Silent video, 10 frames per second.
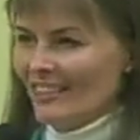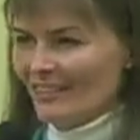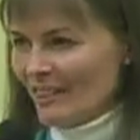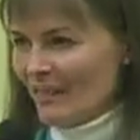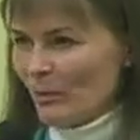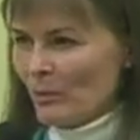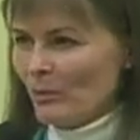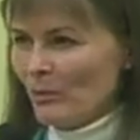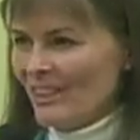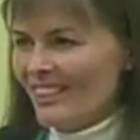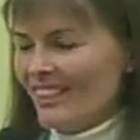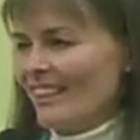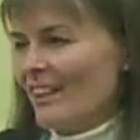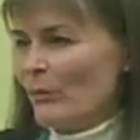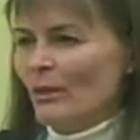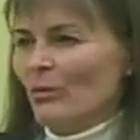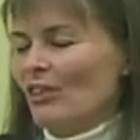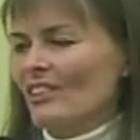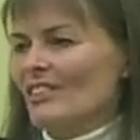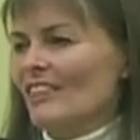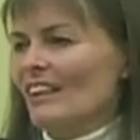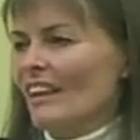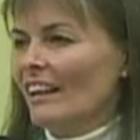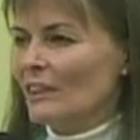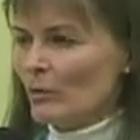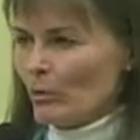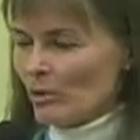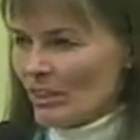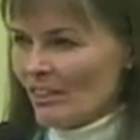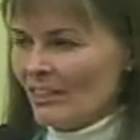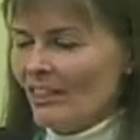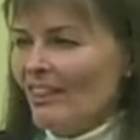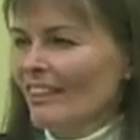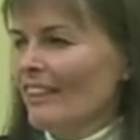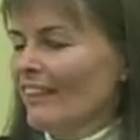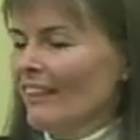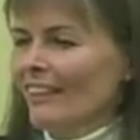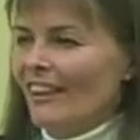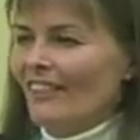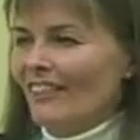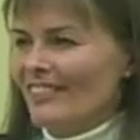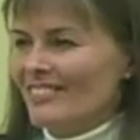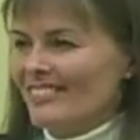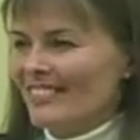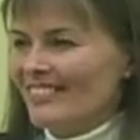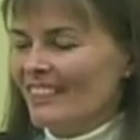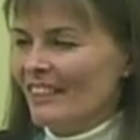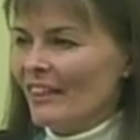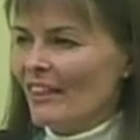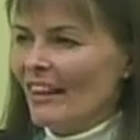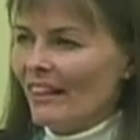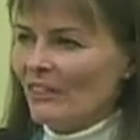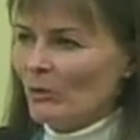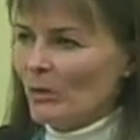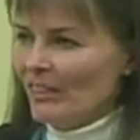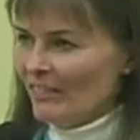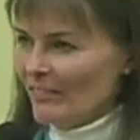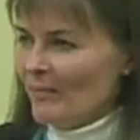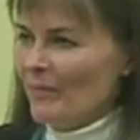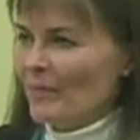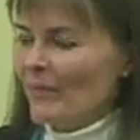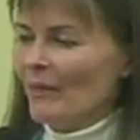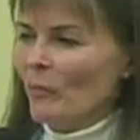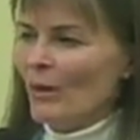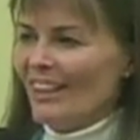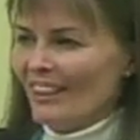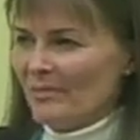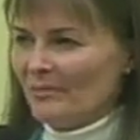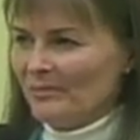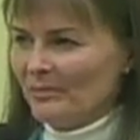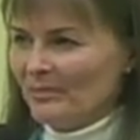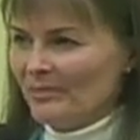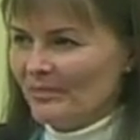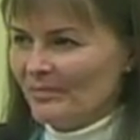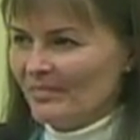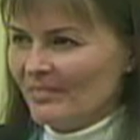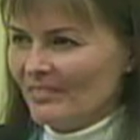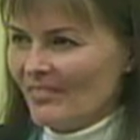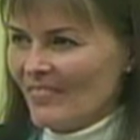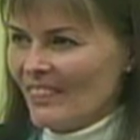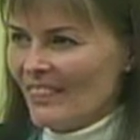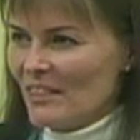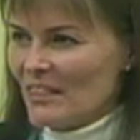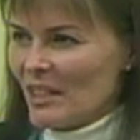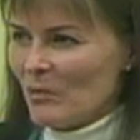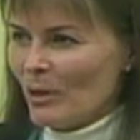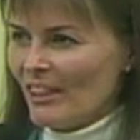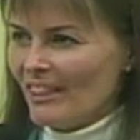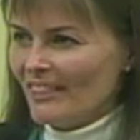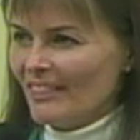Give up on winning, I can't win with this. And 100%, I lost. That can be winning in the same way.